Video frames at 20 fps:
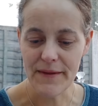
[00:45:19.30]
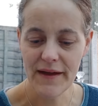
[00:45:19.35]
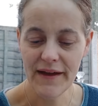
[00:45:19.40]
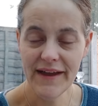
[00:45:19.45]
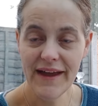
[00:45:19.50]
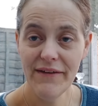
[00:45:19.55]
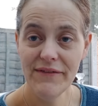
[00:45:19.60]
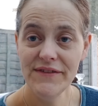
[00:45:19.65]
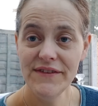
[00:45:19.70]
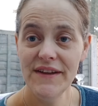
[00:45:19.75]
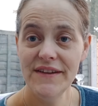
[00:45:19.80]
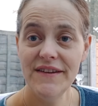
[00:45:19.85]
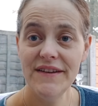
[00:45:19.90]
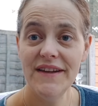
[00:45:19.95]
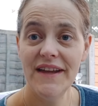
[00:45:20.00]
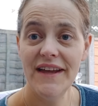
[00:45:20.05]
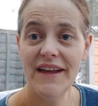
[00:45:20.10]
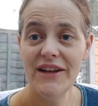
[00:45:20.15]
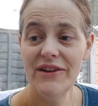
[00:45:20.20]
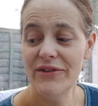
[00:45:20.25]
I have Sid in
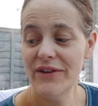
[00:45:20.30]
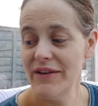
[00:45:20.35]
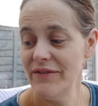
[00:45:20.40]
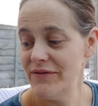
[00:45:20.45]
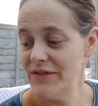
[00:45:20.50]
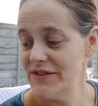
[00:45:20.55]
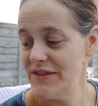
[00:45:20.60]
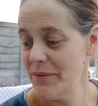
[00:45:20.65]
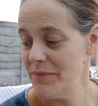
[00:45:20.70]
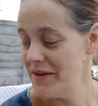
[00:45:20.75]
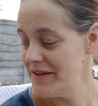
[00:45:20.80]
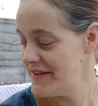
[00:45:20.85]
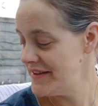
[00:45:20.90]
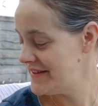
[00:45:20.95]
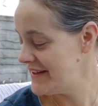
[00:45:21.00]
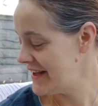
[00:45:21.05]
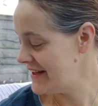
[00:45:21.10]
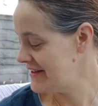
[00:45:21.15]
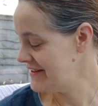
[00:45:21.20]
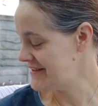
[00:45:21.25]
here looking for somewhere to
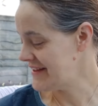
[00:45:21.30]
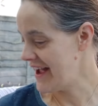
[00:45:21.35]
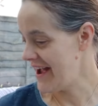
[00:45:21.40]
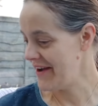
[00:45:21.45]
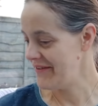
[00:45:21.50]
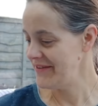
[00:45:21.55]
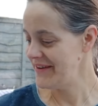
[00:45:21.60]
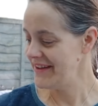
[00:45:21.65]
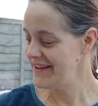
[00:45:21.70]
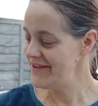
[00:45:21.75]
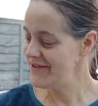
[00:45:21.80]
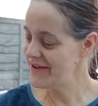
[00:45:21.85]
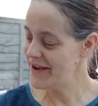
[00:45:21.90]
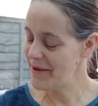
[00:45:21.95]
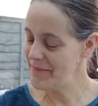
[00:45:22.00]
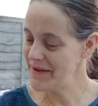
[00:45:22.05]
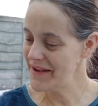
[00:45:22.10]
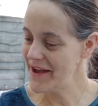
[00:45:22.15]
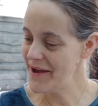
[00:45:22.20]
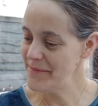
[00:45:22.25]
settle down. Are you
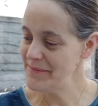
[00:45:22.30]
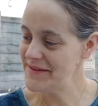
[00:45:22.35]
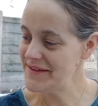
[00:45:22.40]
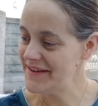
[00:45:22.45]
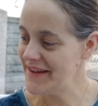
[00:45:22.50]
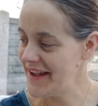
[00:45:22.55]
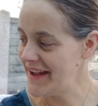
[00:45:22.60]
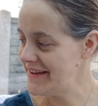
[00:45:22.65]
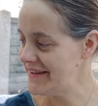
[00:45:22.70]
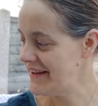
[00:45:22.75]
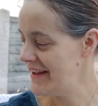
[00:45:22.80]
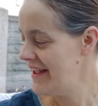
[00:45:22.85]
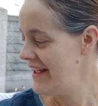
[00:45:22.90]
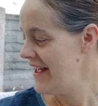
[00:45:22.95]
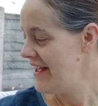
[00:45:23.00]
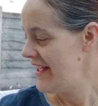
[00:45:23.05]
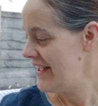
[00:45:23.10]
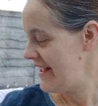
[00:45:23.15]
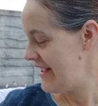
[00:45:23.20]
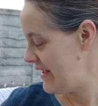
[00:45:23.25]
coming up, Sid?
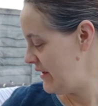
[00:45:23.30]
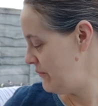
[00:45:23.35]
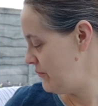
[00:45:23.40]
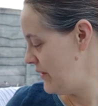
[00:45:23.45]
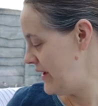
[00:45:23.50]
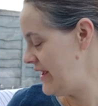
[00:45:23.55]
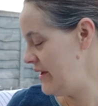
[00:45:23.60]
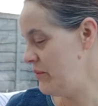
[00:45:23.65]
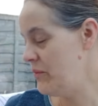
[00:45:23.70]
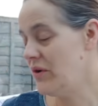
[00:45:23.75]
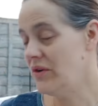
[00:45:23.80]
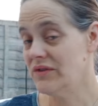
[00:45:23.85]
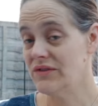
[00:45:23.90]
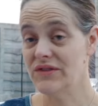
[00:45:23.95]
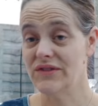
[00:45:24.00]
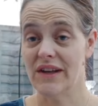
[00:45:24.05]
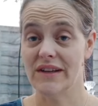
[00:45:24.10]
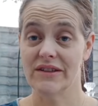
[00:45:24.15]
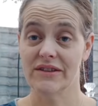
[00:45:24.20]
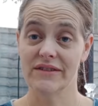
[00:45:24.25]
He was
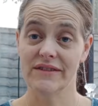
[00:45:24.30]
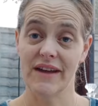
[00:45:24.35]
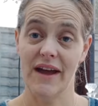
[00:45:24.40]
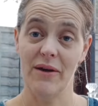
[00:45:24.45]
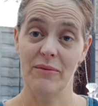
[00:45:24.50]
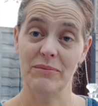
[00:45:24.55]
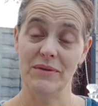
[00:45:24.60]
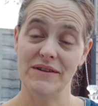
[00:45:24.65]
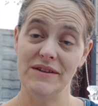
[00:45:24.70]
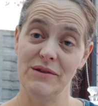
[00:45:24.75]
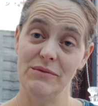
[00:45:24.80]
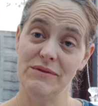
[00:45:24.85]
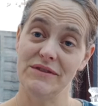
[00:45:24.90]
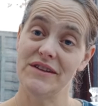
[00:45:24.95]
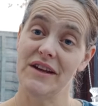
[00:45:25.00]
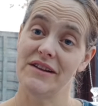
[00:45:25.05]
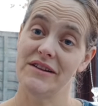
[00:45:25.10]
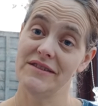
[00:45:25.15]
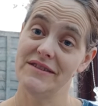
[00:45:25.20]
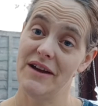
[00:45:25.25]
settled down, but he was
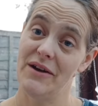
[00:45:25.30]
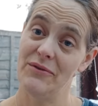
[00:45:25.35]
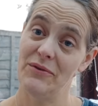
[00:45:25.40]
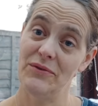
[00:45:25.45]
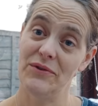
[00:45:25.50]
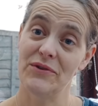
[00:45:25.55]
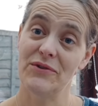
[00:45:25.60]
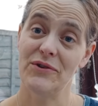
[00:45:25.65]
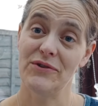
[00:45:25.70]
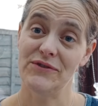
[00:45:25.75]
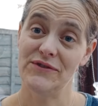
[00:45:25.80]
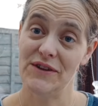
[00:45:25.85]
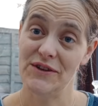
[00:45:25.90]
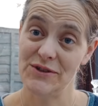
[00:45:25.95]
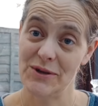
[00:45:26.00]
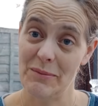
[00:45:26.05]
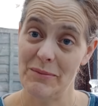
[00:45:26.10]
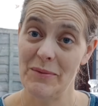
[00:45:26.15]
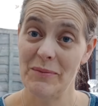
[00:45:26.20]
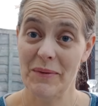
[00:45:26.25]
settled down on the cross
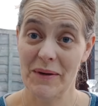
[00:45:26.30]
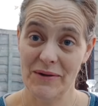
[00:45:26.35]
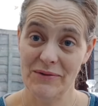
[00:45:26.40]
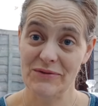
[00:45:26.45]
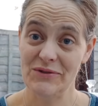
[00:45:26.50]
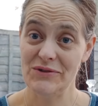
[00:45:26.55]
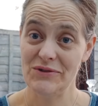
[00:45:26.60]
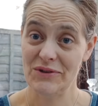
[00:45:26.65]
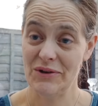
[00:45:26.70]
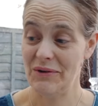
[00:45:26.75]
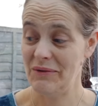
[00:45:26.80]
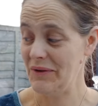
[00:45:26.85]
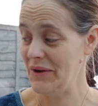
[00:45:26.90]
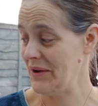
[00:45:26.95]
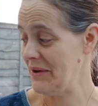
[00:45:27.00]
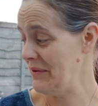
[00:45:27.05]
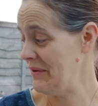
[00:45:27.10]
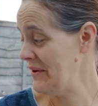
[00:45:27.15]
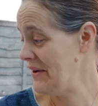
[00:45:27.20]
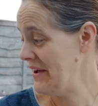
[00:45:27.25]
stitch I'm about to show
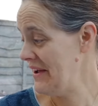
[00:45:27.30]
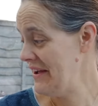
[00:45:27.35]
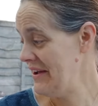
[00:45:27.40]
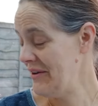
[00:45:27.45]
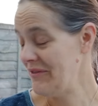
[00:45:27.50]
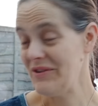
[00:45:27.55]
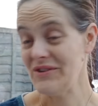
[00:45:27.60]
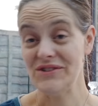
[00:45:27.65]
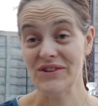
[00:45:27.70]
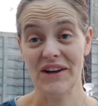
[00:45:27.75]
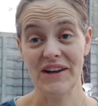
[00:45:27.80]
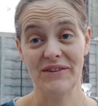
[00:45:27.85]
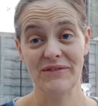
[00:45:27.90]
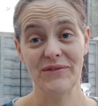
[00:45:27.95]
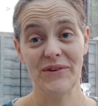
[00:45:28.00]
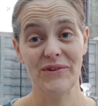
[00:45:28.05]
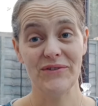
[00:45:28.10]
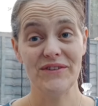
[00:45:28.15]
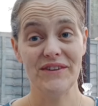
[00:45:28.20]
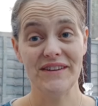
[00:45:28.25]
you, which I had
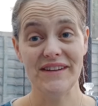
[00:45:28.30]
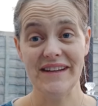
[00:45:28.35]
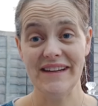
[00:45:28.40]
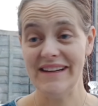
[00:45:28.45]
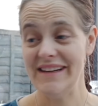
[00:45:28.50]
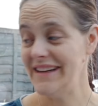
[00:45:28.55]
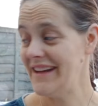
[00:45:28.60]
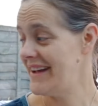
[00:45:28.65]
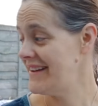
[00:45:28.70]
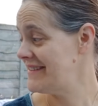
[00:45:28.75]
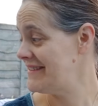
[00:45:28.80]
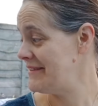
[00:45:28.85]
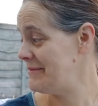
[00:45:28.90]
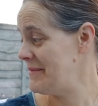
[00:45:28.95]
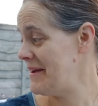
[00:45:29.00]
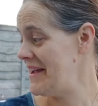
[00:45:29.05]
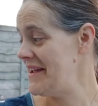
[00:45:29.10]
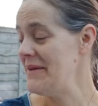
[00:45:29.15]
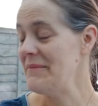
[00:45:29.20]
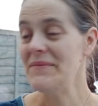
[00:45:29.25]
folded neatly next to
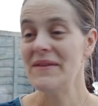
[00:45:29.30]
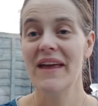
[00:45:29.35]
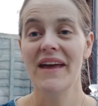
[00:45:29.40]
me.